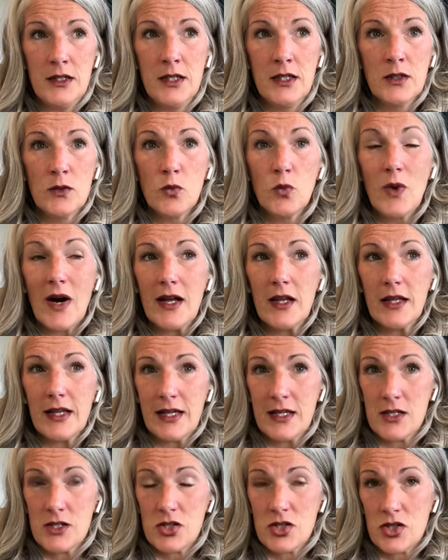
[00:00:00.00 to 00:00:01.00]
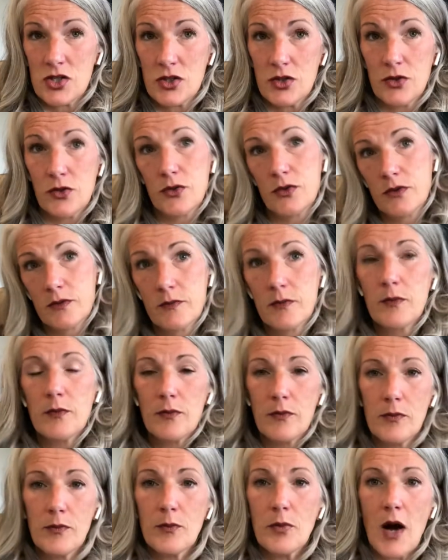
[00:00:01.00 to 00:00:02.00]
well into
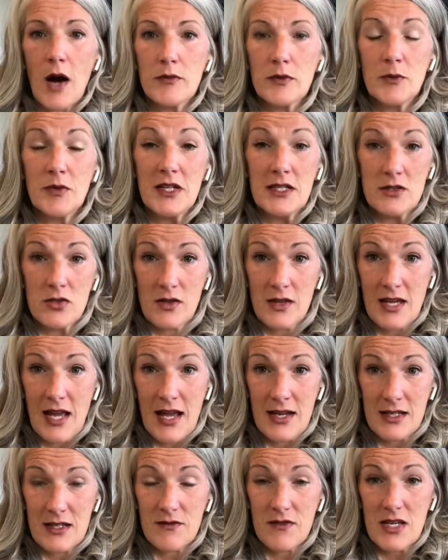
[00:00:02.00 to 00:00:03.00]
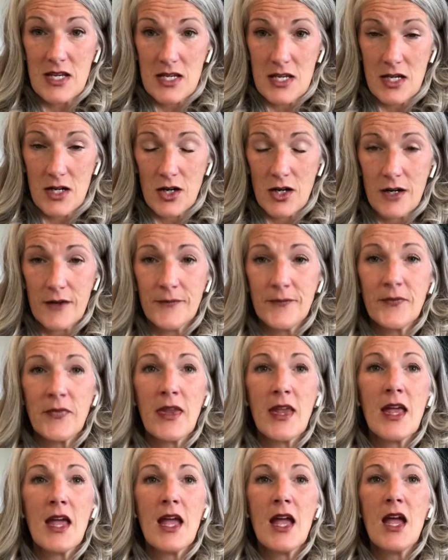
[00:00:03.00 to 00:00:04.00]
probably till the end of the year.
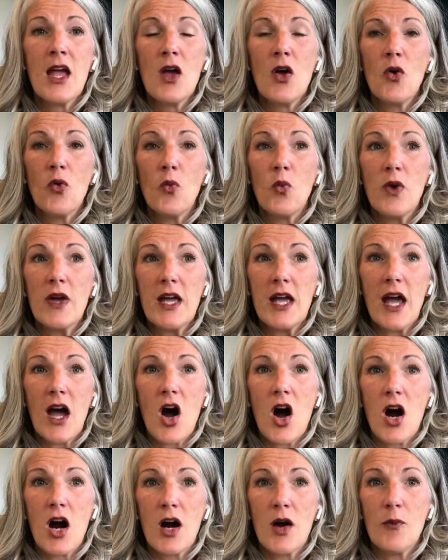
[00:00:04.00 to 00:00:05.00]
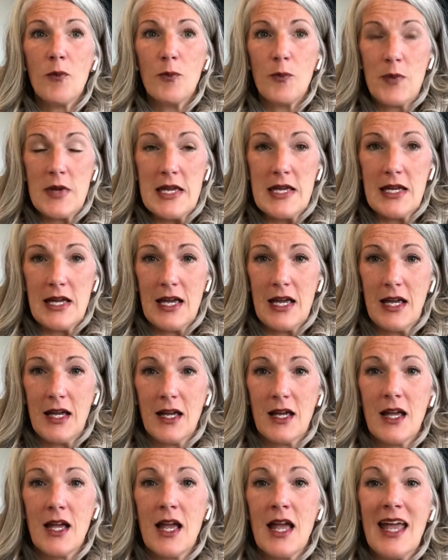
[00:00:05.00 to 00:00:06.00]
We are
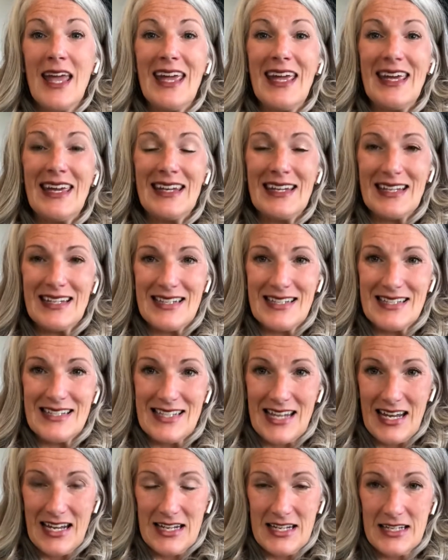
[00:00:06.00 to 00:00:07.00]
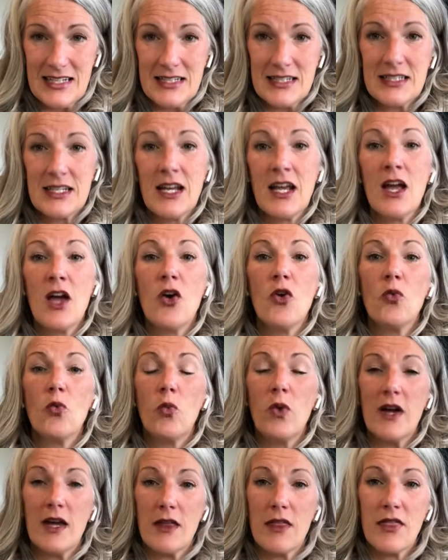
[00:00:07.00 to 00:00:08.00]
being inundated
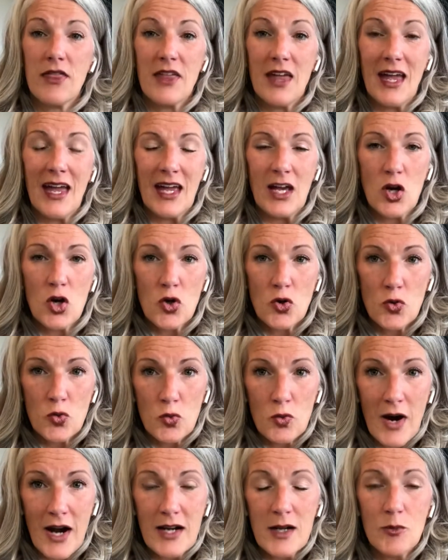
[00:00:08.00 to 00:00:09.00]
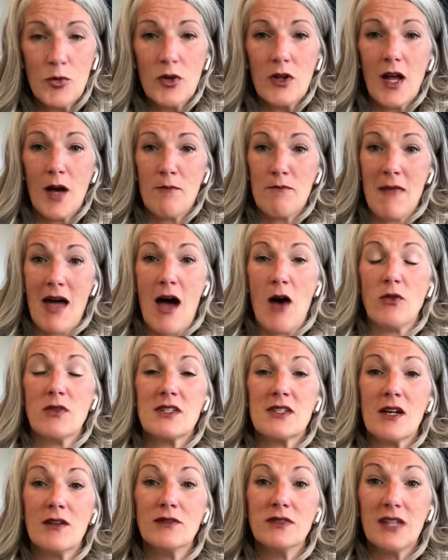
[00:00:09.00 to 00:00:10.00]
with incredible amounts
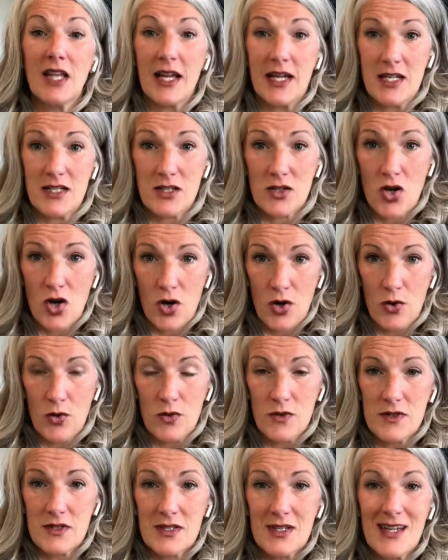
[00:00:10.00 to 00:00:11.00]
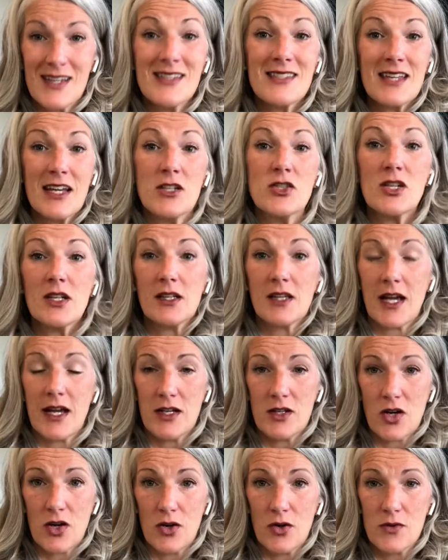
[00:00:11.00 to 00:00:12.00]
of light codes, ascension
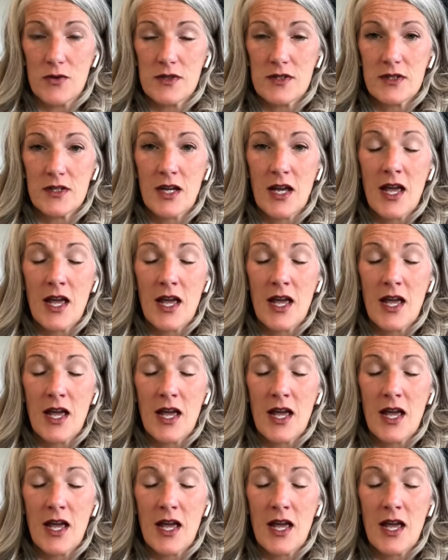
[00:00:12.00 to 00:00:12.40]
light codes.